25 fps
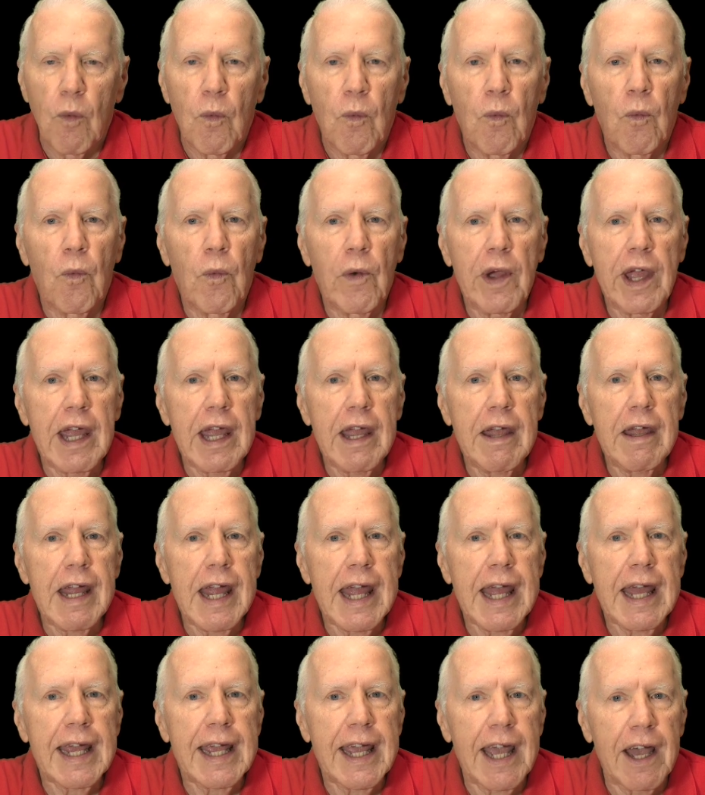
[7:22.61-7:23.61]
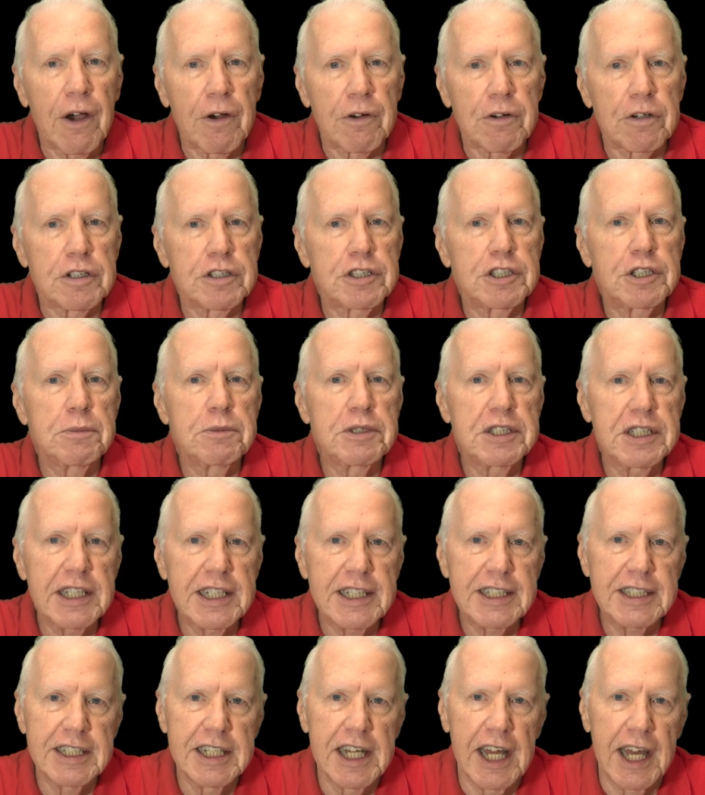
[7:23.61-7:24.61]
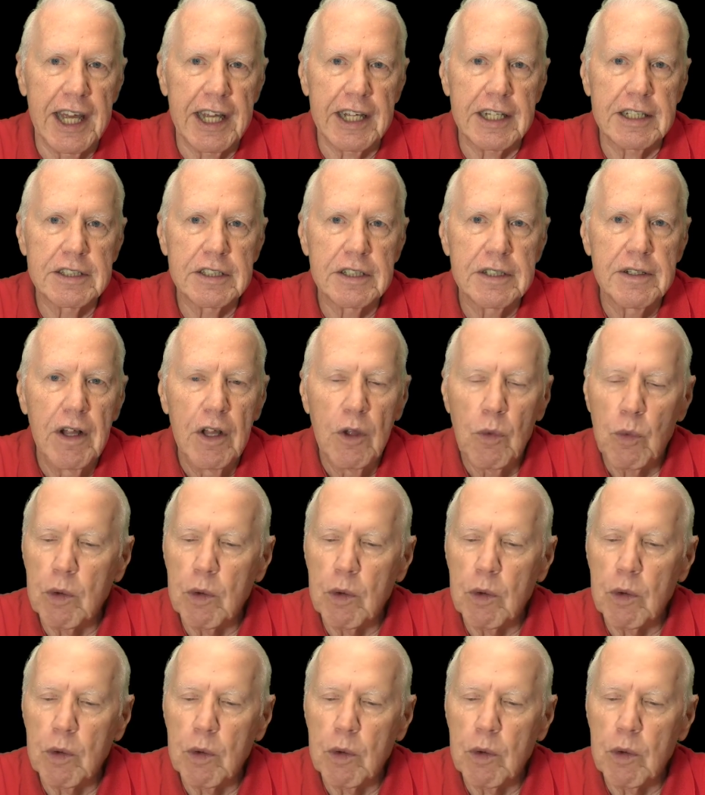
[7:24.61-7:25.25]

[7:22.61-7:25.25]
we encountered some sea snakes.